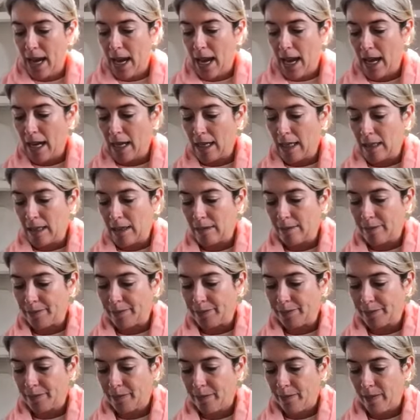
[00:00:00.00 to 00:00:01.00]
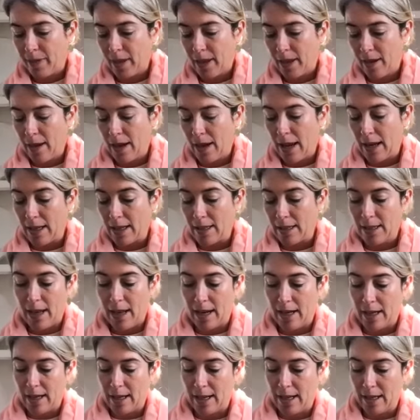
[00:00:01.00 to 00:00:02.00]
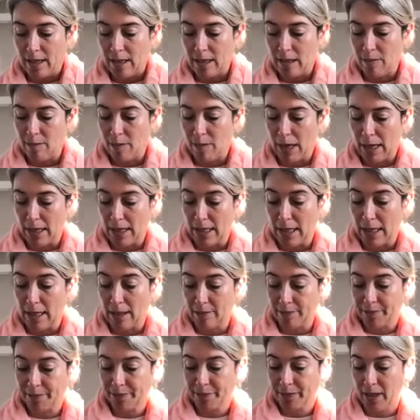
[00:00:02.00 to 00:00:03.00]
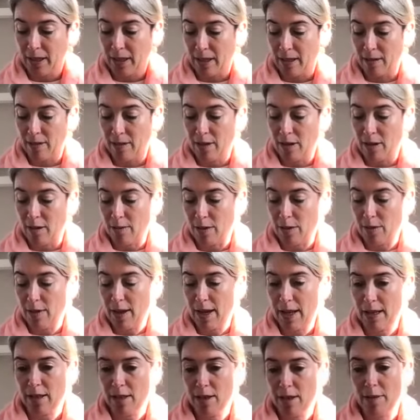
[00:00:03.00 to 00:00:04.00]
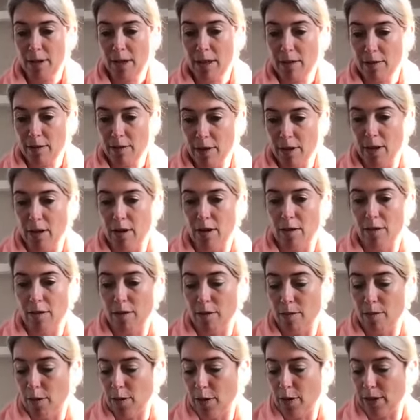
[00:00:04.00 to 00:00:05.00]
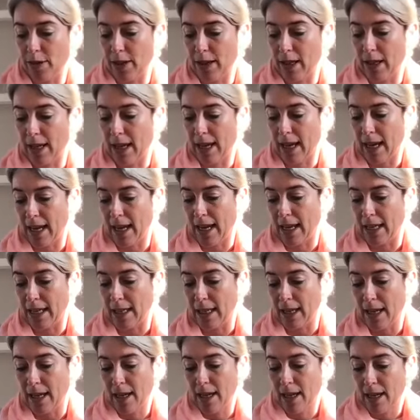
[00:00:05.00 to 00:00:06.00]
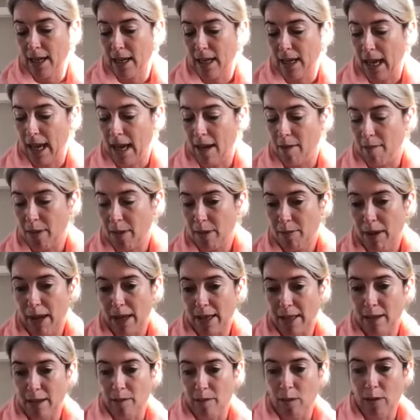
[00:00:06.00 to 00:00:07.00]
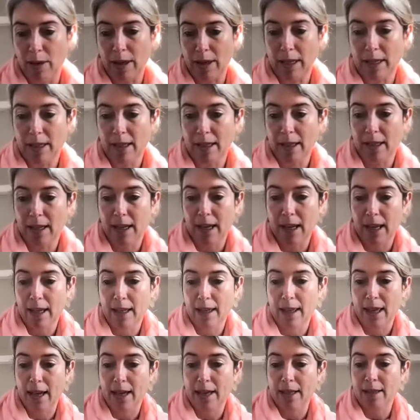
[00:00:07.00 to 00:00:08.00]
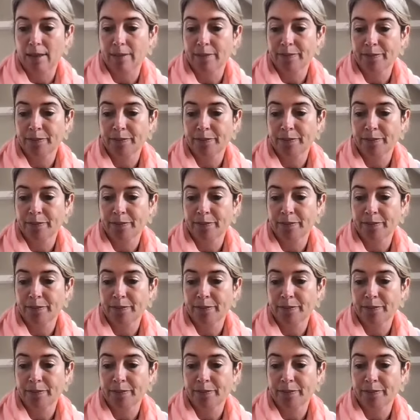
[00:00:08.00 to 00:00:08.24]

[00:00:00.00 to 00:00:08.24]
And it's slightly less messy in terms of that. So, but it's very good for bruising and spasm or anything like that.